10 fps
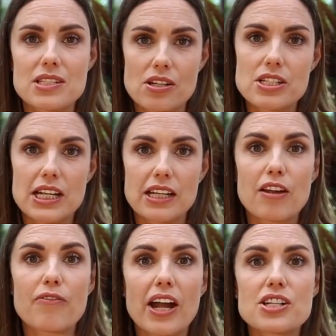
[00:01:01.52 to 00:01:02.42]

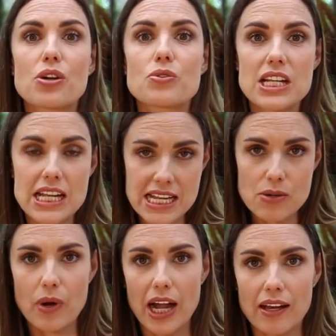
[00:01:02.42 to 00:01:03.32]
studying, if I don't
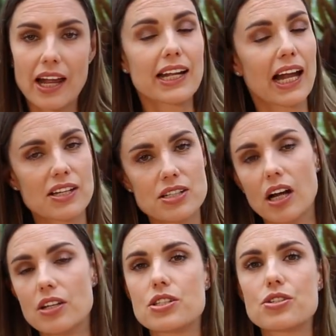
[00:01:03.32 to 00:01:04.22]
eat well, I can't
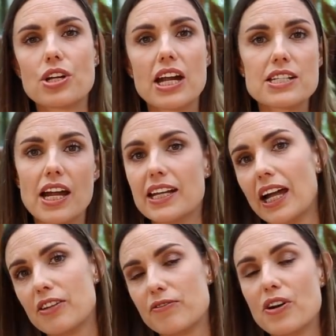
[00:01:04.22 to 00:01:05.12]
concentrate, I
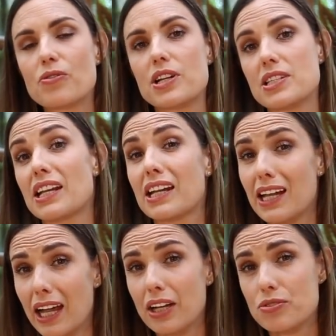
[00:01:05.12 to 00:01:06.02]
can't focus, and I
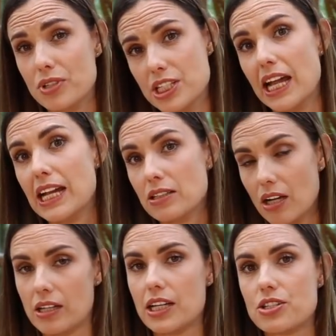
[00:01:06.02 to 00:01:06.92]
can't retain
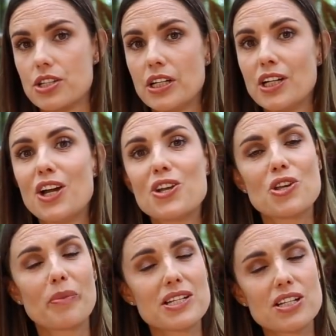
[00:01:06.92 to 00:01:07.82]
knowledge.
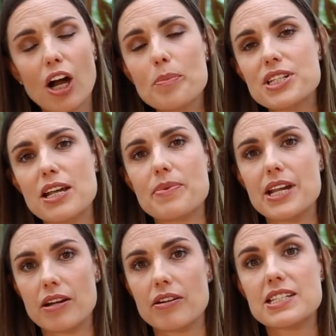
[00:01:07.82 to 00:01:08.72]
So my top tip
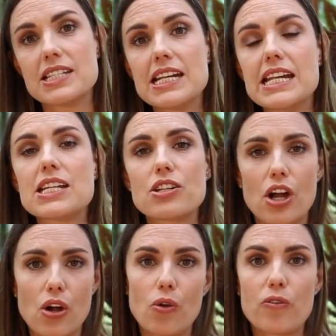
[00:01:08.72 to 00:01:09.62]
here is to eat
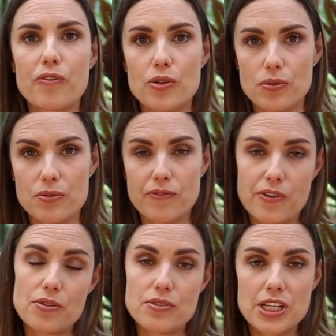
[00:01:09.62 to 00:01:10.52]
whole
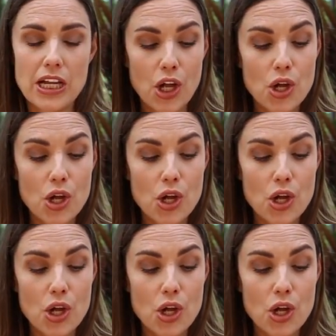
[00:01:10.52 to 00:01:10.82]
foods.